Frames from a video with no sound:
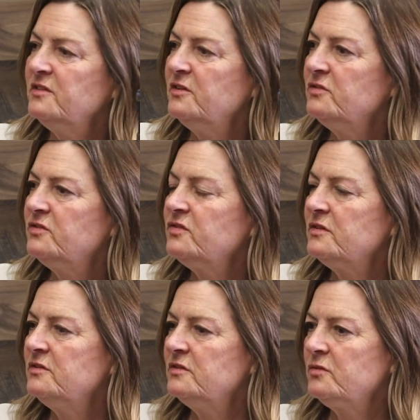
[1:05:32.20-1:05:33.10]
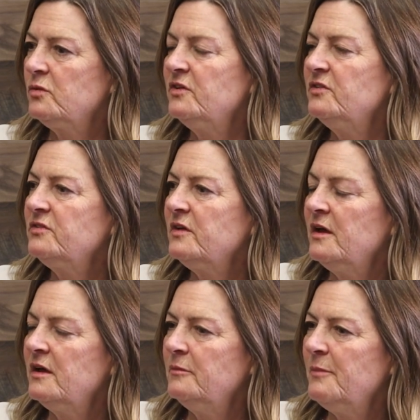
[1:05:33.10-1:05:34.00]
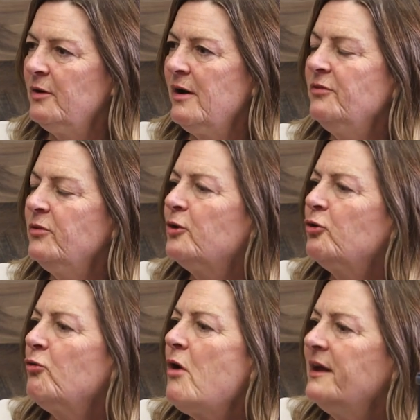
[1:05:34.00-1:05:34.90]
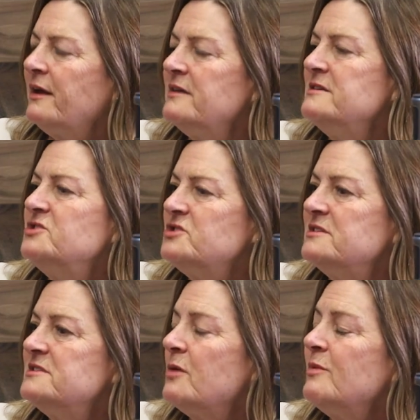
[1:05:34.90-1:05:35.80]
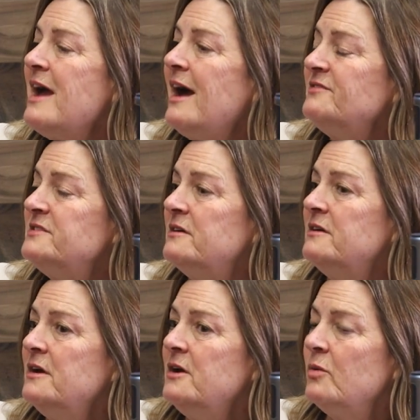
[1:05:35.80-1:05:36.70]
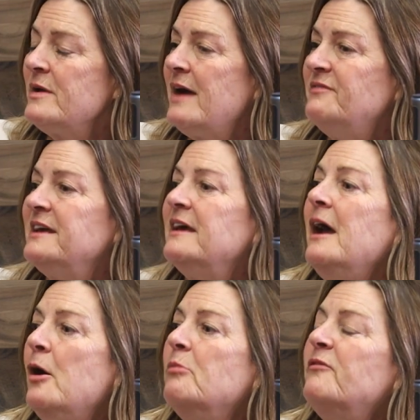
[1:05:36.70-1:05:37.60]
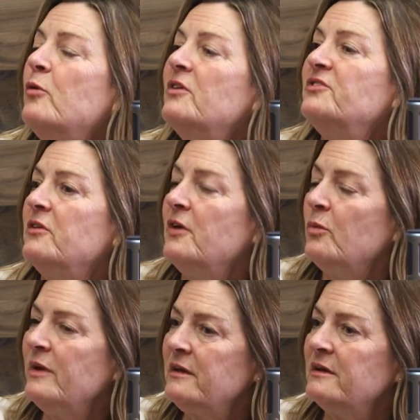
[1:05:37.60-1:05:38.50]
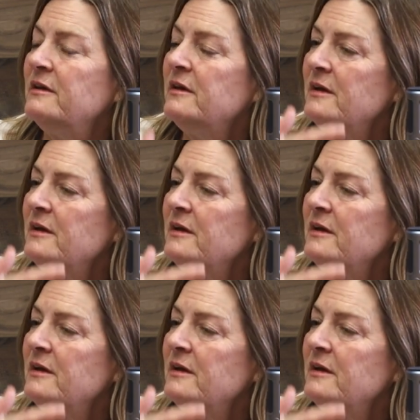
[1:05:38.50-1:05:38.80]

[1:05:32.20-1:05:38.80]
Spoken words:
use disorders and mental health, they're chronic conditions that we have to get help for so that we can